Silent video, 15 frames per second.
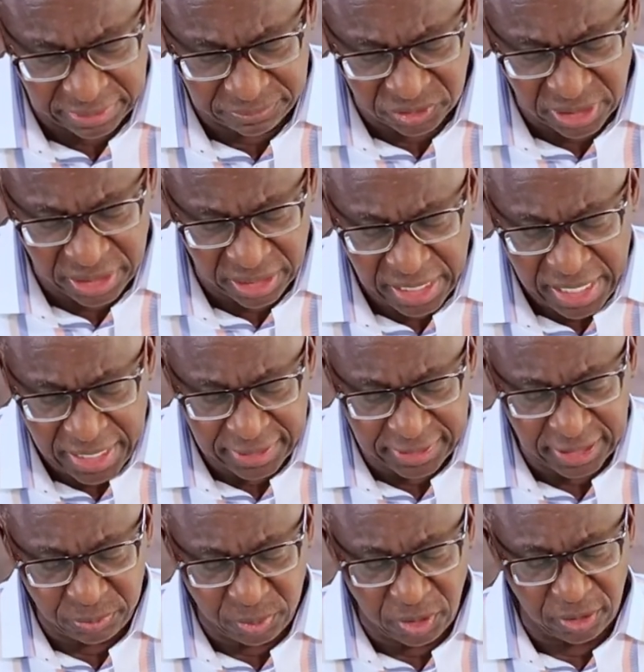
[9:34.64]
I'm saying. He
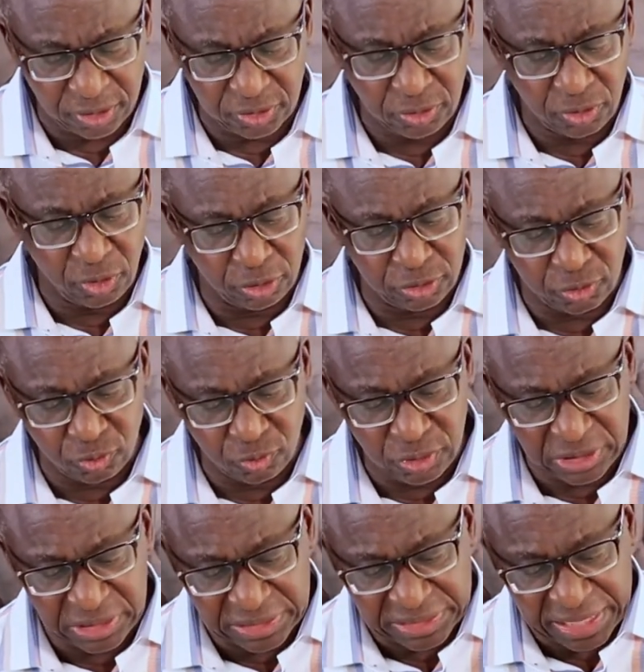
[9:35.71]
said, because those who
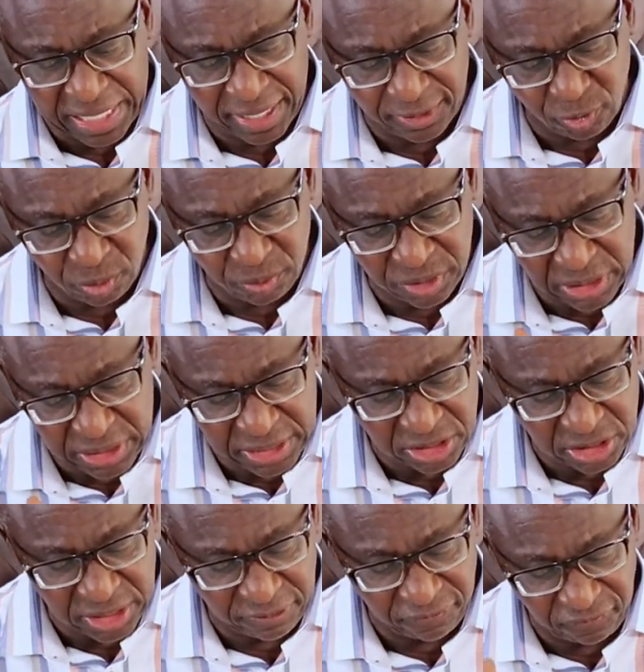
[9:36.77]
desire to be
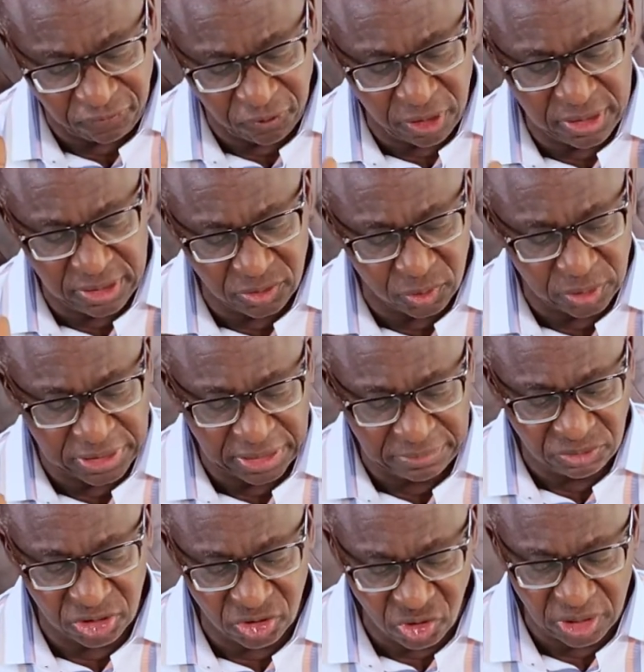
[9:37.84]
rich, they fall into
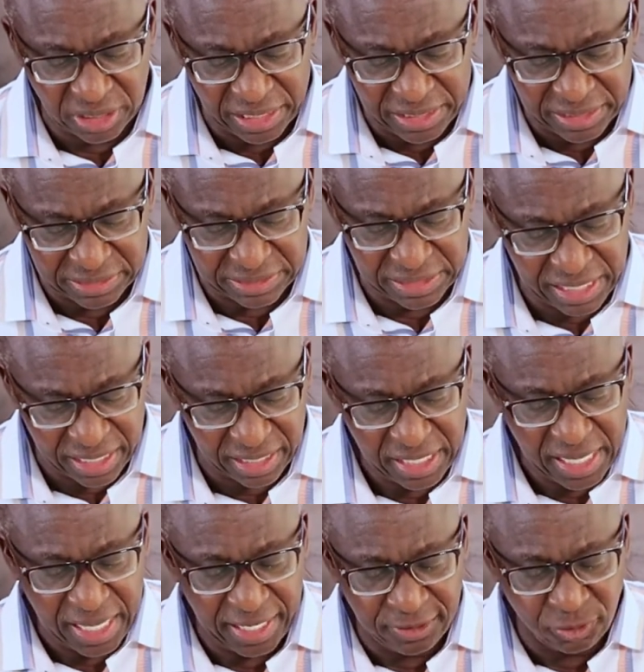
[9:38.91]
temptation and a snare
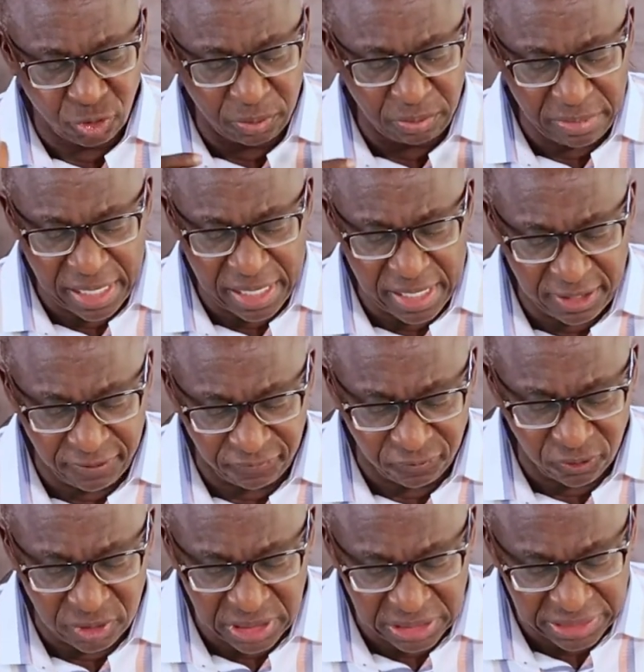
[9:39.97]
and to many
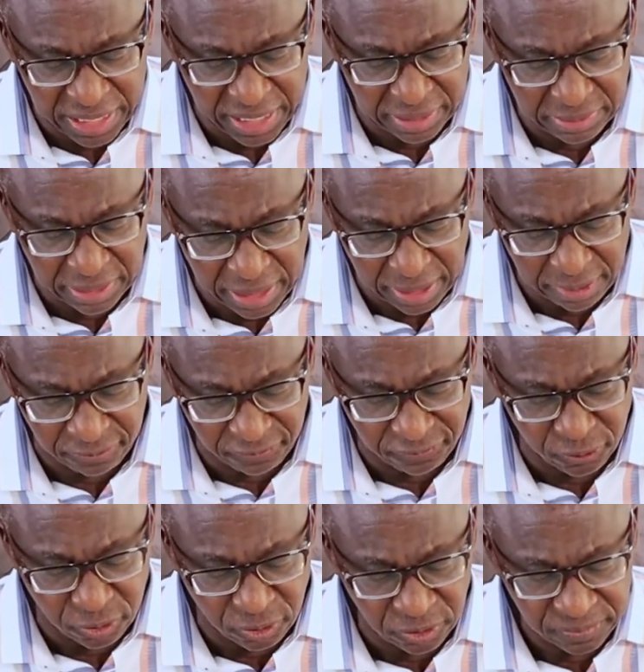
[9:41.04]
foolish and
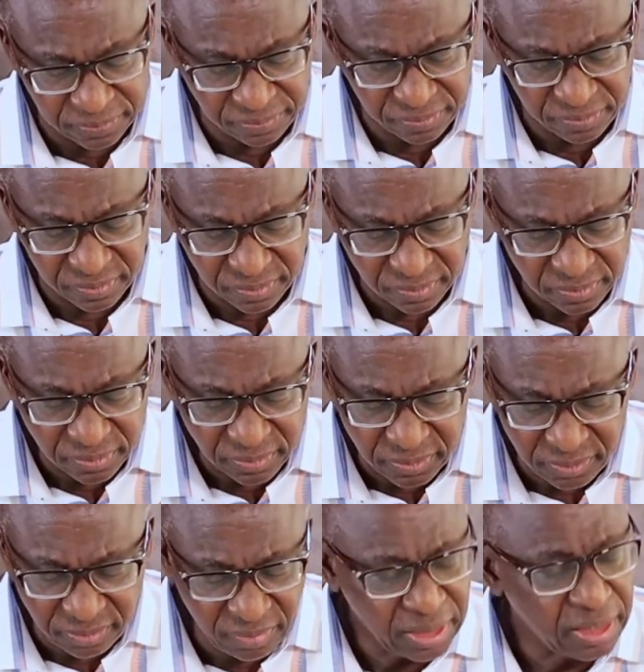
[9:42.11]
harmful
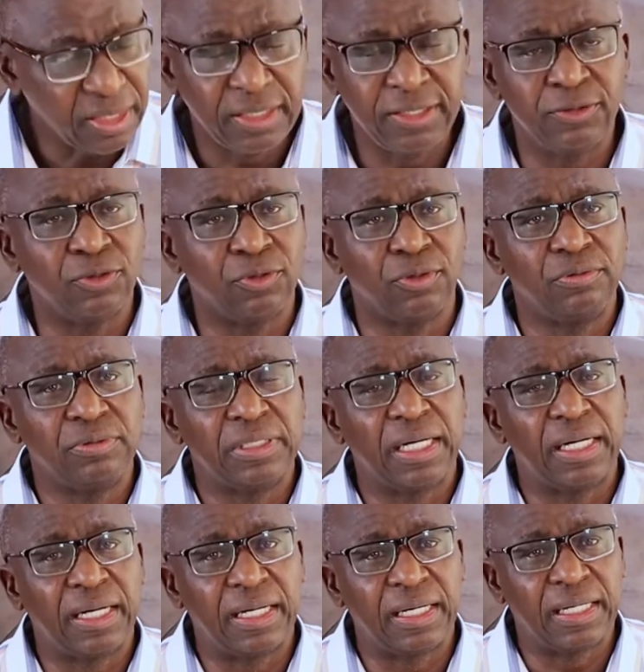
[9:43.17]
you know,
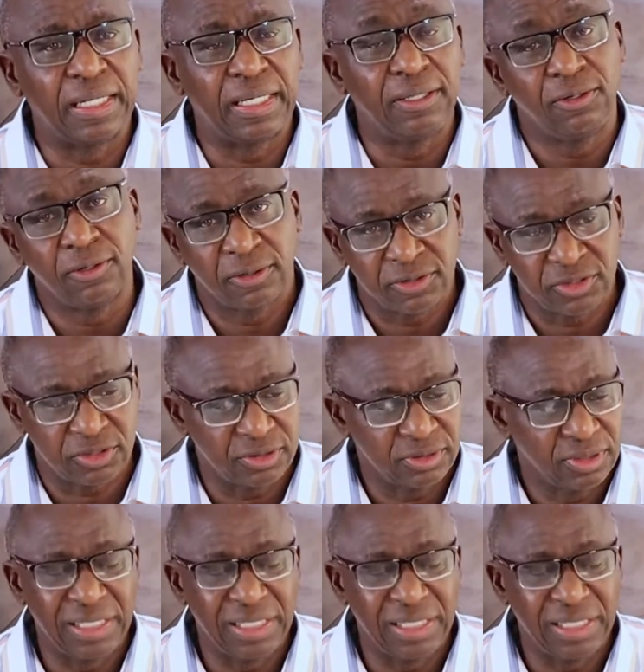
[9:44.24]
uh, lost.